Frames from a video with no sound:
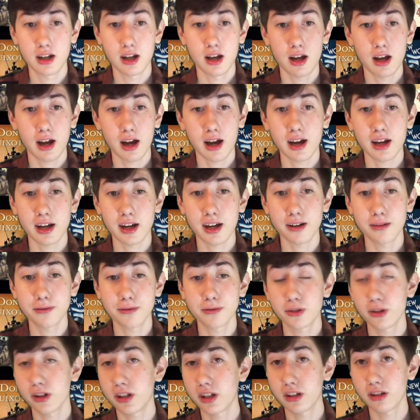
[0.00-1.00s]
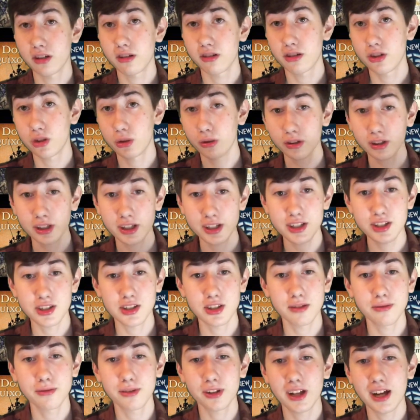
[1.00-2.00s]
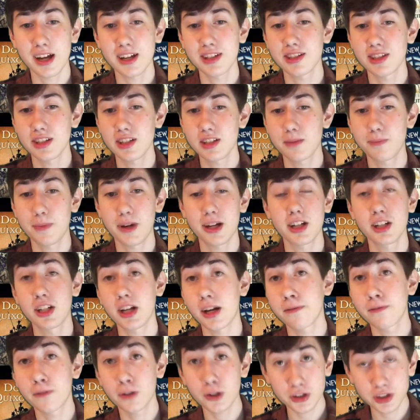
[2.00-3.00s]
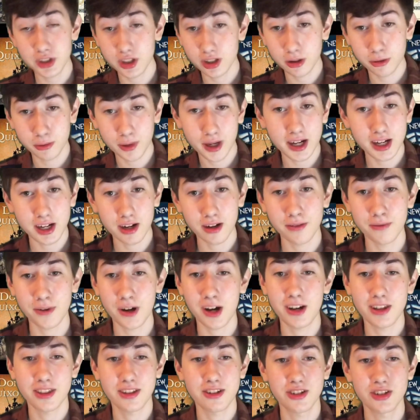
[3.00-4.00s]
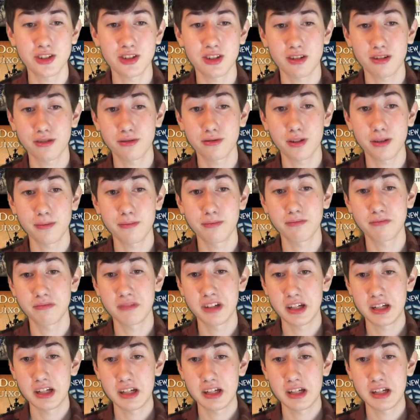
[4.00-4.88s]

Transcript: I have created a short list of classics by a diverse array of authors that are from